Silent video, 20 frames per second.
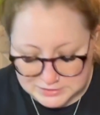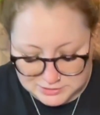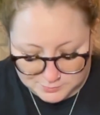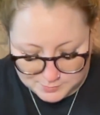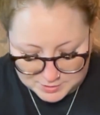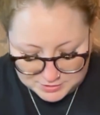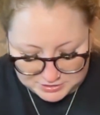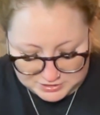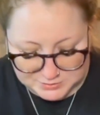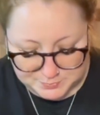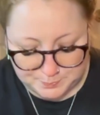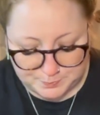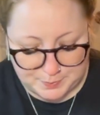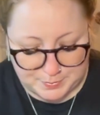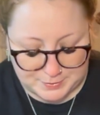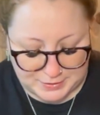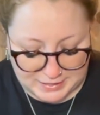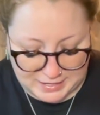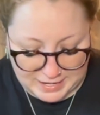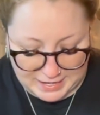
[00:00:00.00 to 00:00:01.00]
about this
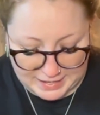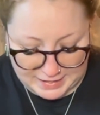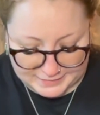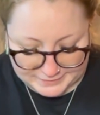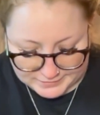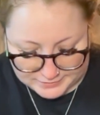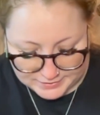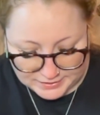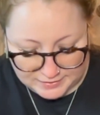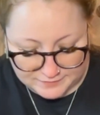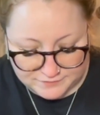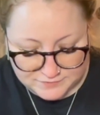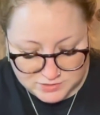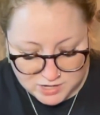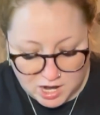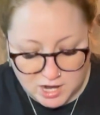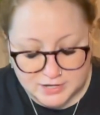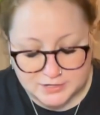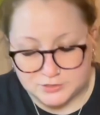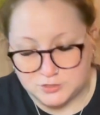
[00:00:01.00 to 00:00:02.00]
kit that I've
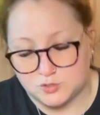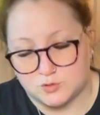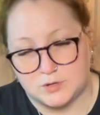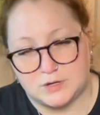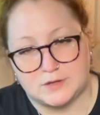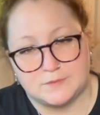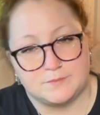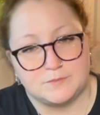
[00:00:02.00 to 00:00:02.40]
not enjoyed.